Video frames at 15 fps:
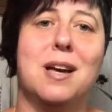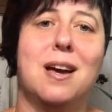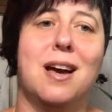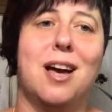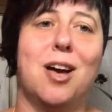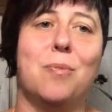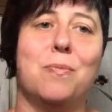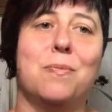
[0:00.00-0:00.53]

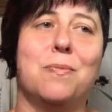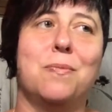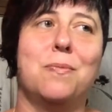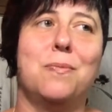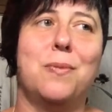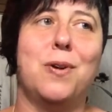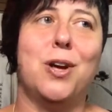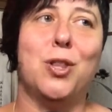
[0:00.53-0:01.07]
And
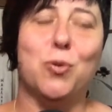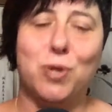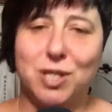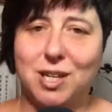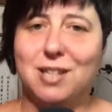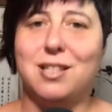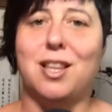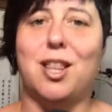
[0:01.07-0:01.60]
the reason I
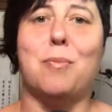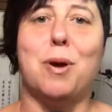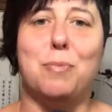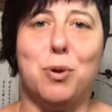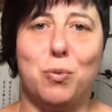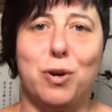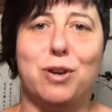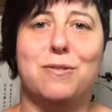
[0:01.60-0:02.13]
say that might be
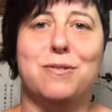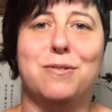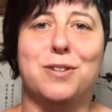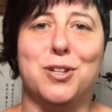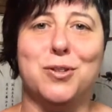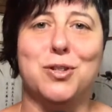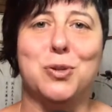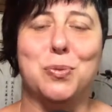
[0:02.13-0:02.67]
weird for you
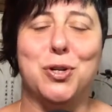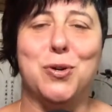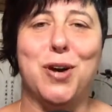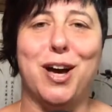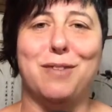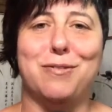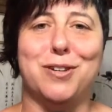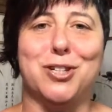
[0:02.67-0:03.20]
is when you have
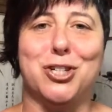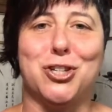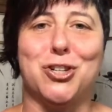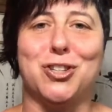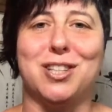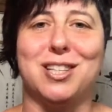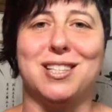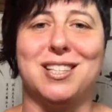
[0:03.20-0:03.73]
a shirt
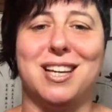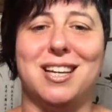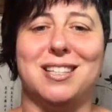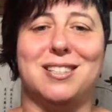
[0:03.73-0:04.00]
that says